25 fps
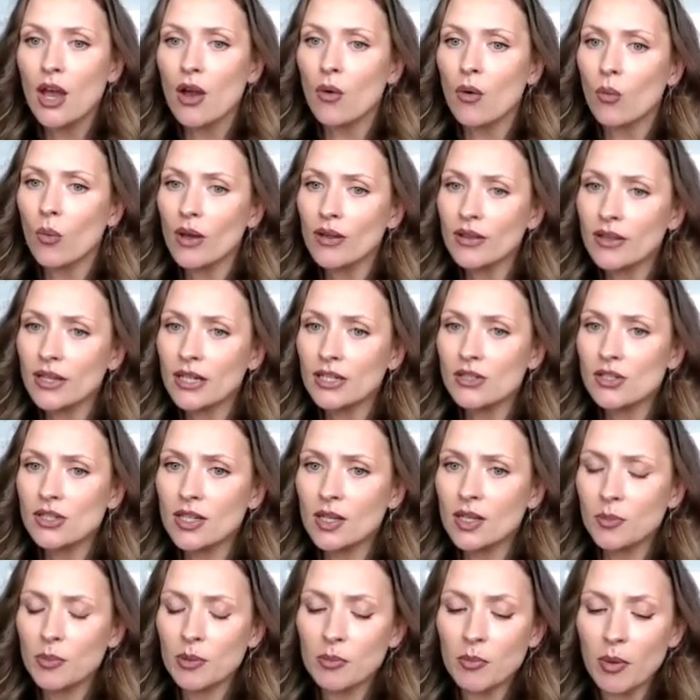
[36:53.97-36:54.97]
One thing to
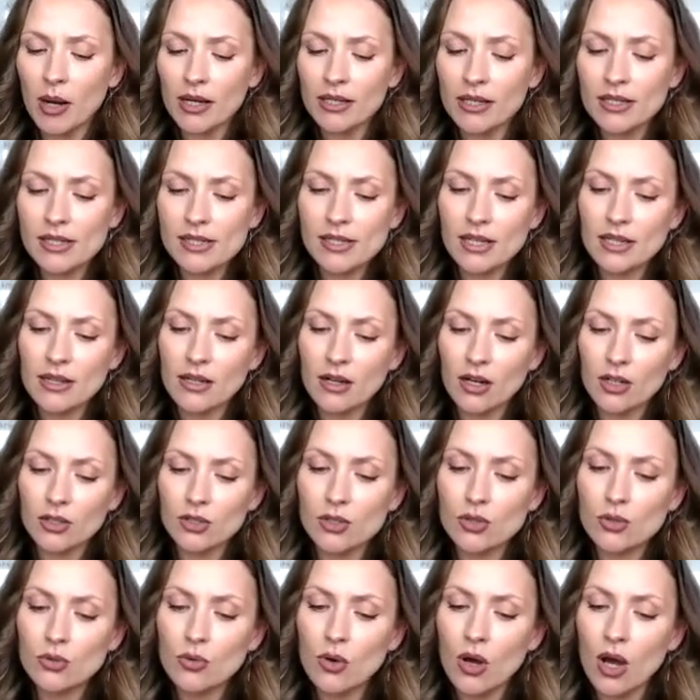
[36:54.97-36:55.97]
keep in mind is that there are
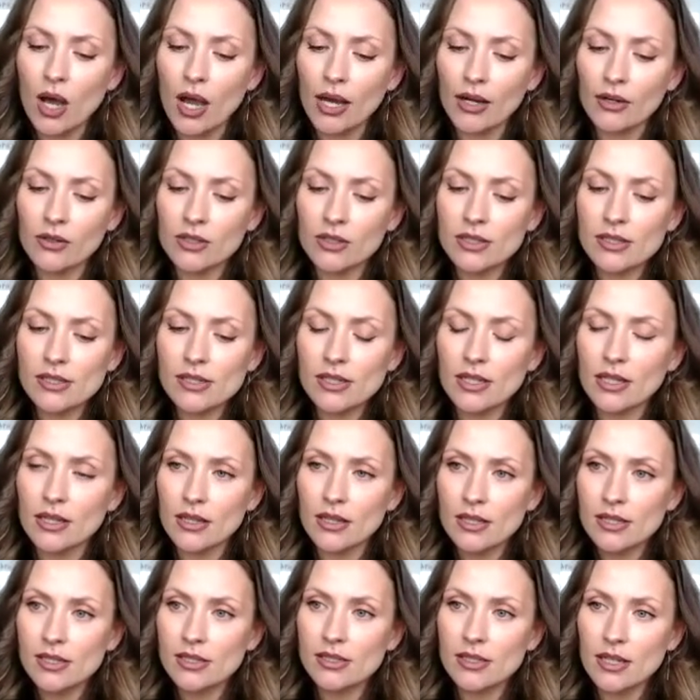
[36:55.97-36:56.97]
two irons in
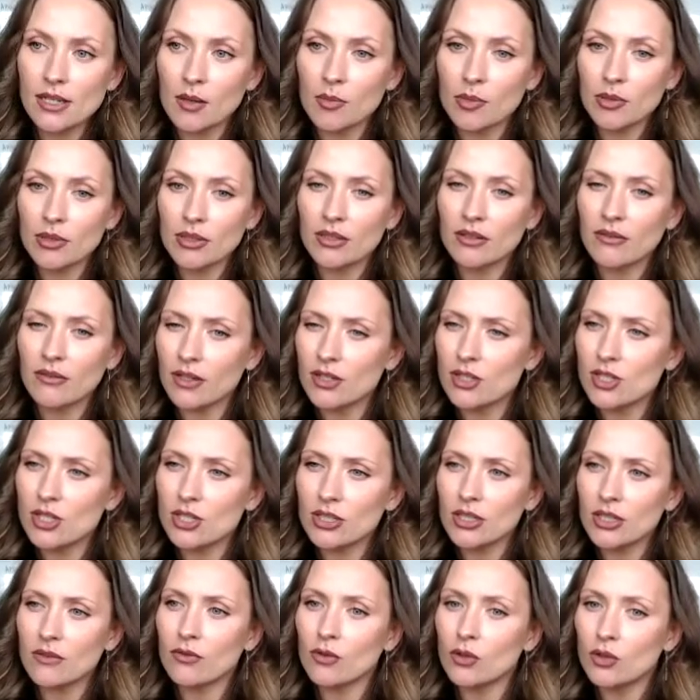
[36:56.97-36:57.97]
this table, and
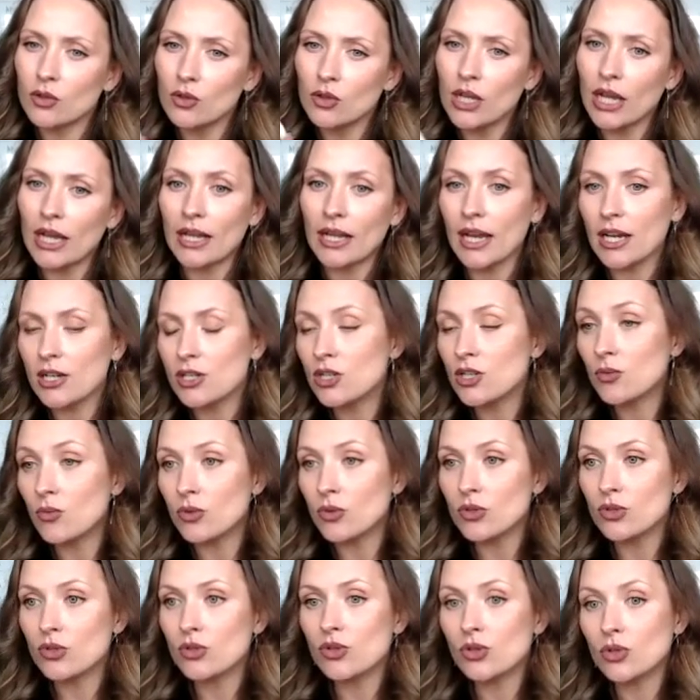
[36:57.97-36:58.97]
eventually if you look, and I actually
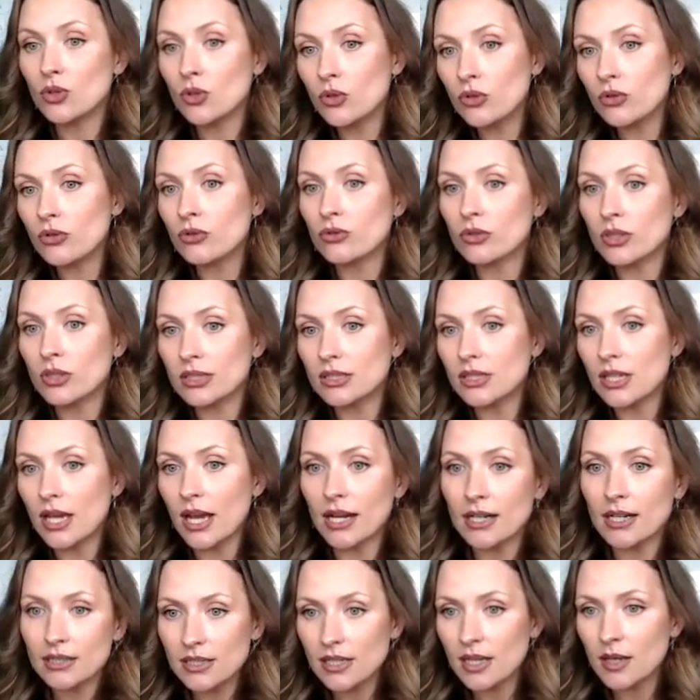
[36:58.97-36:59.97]
want you to look through the
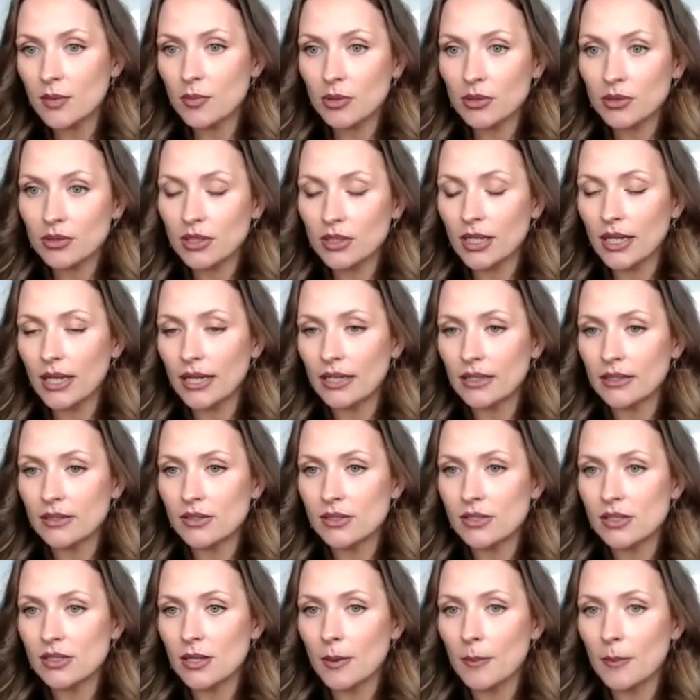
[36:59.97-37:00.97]
entire table
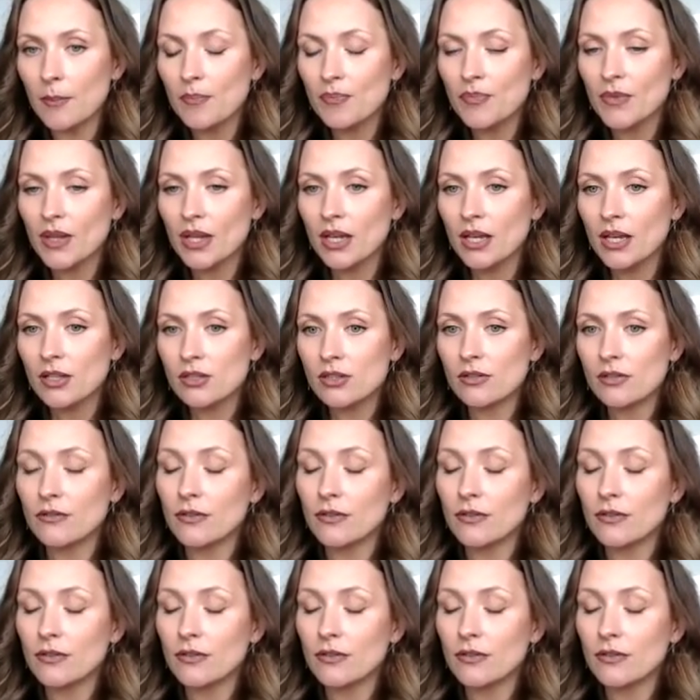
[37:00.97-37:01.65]
and to